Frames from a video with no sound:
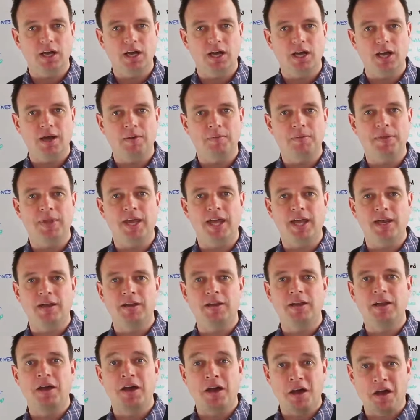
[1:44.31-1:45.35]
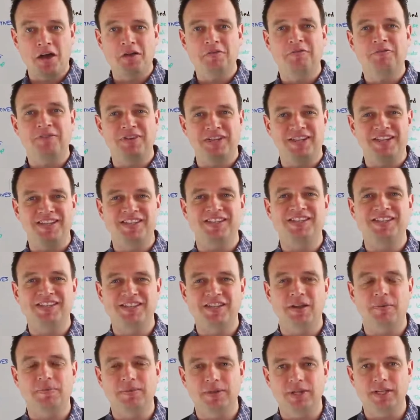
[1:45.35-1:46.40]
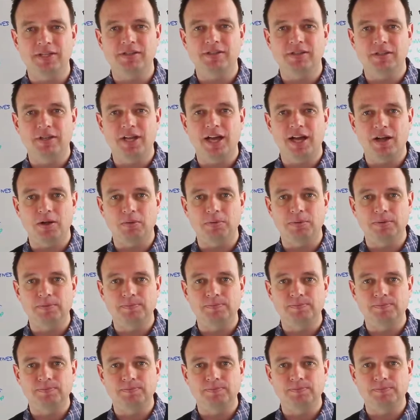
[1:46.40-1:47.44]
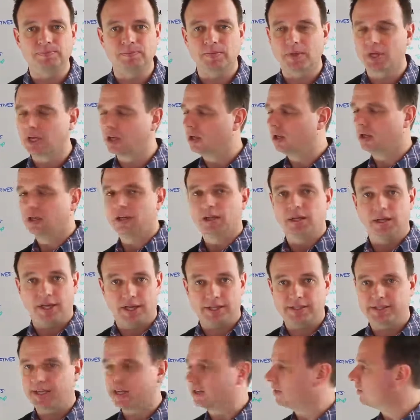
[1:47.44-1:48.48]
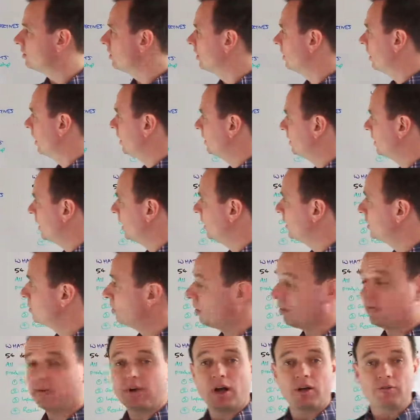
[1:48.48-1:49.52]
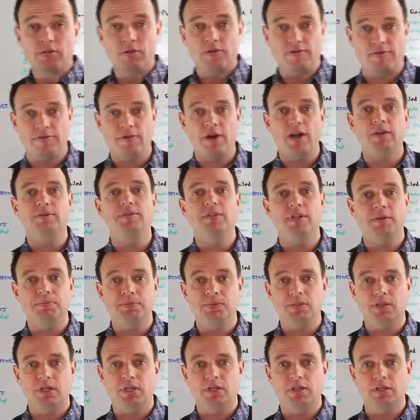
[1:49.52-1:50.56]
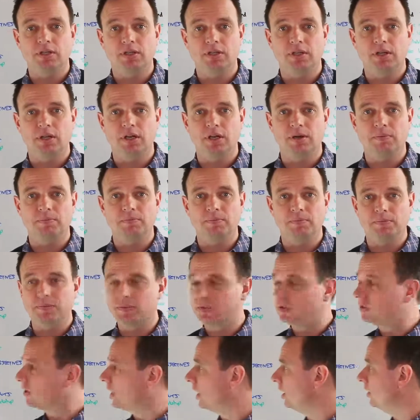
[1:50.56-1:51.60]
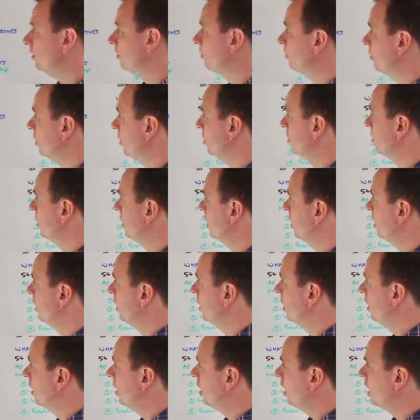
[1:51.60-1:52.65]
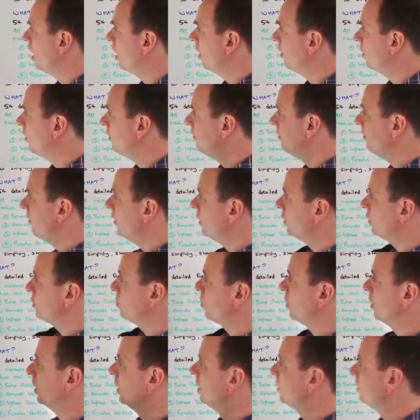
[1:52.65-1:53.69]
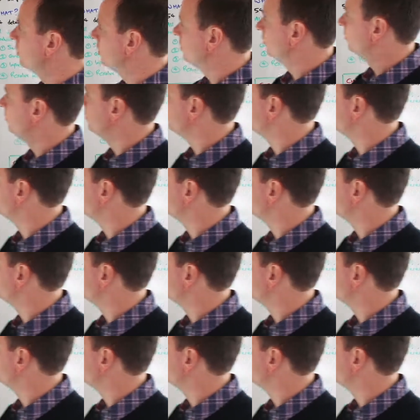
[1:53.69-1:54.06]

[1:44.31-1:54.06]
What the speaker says: then hopefully some of this could help. Let's get into it. I've got 5 tips to take you through. The first one is